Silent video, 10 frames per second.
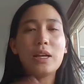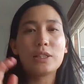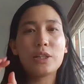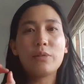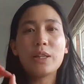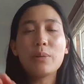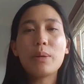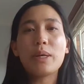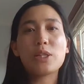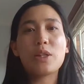So you really want to
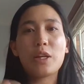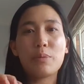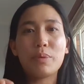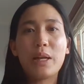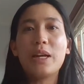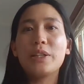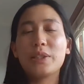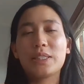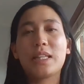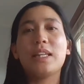make sure that you plant your
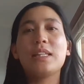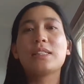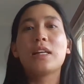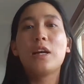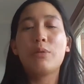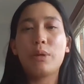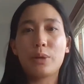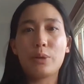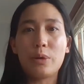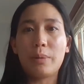seeds with a
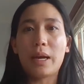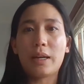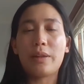callback,